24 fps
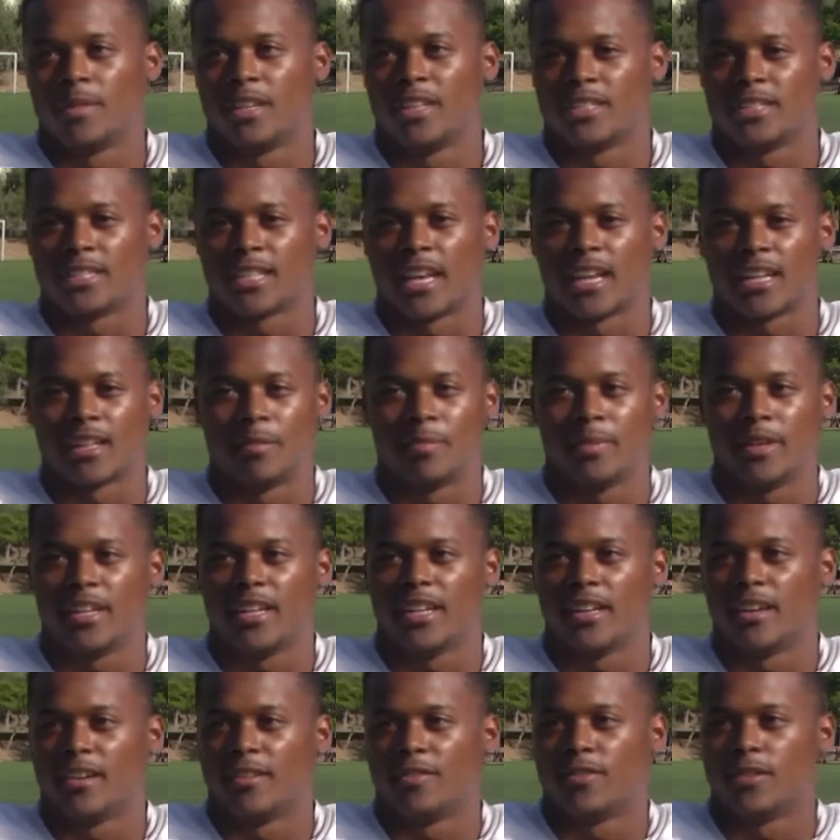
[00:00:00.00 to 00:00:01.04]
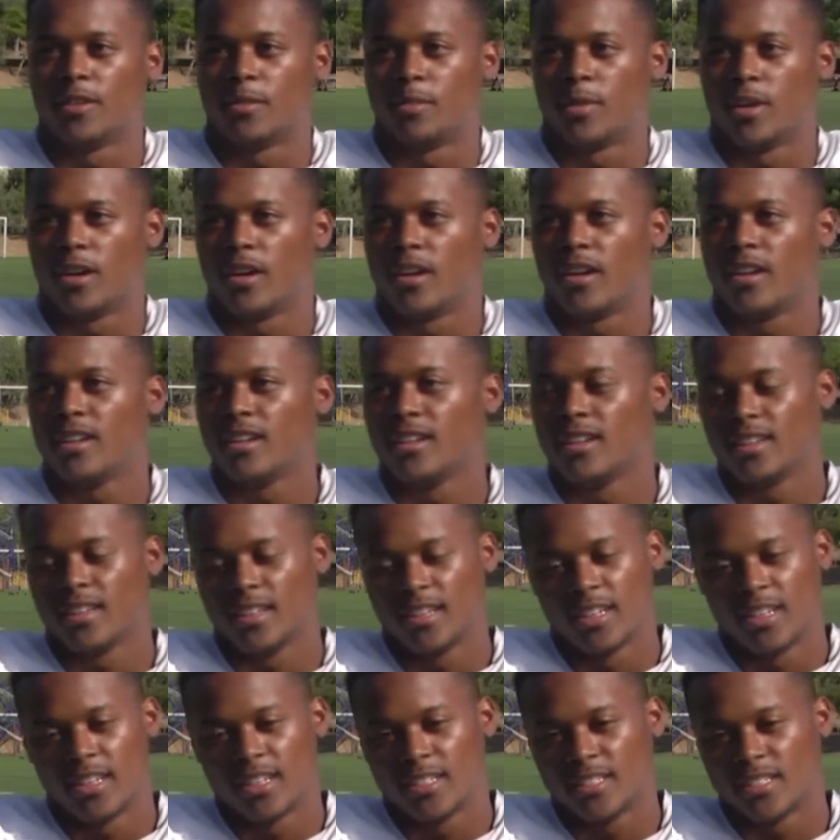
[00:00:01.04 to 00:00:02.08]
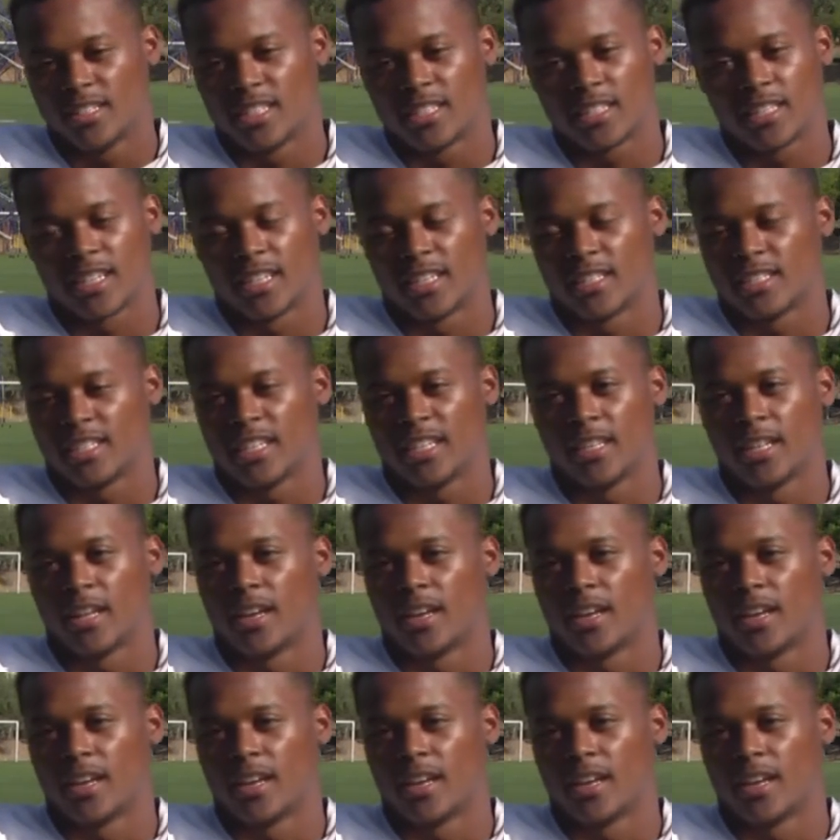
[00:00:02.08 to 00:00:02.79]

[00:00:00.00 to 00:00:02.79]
him the encyclopedia of football just because he